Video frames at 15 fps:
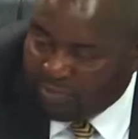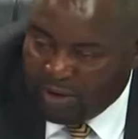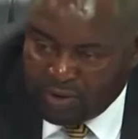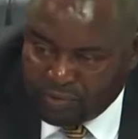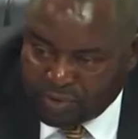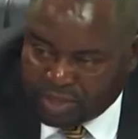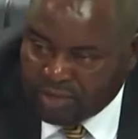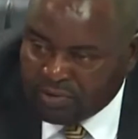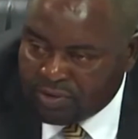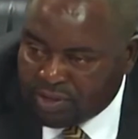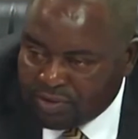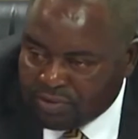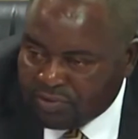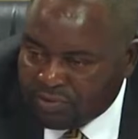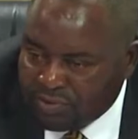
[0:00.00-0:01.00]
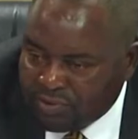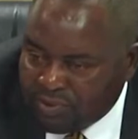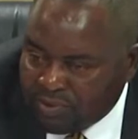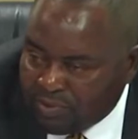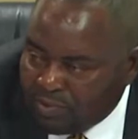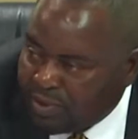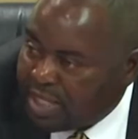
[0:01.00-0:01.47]
one we shall not do.
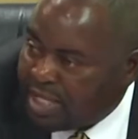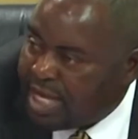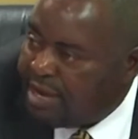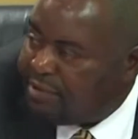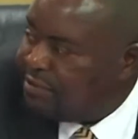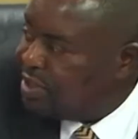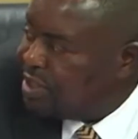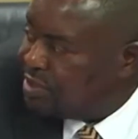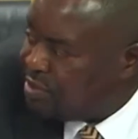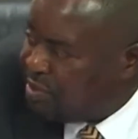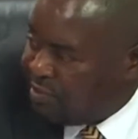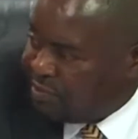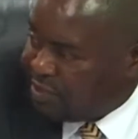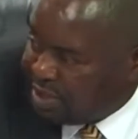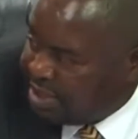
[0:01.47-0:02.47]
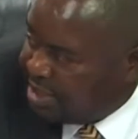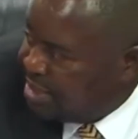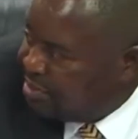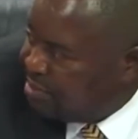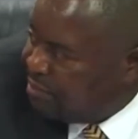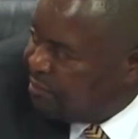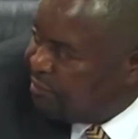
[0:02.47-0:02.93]
We have resolved
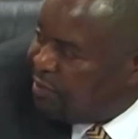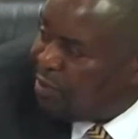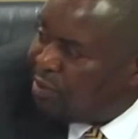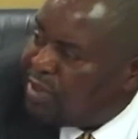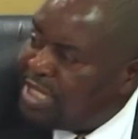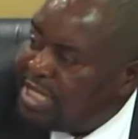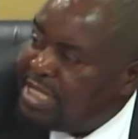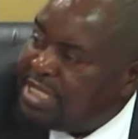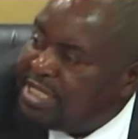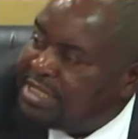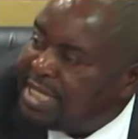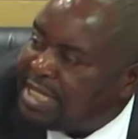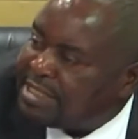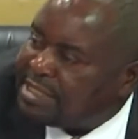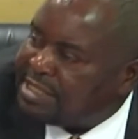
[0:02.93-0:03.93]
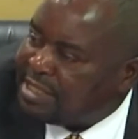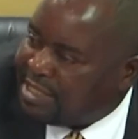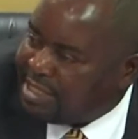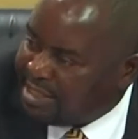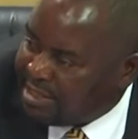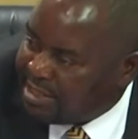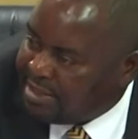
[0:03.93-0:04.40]
to follow religiously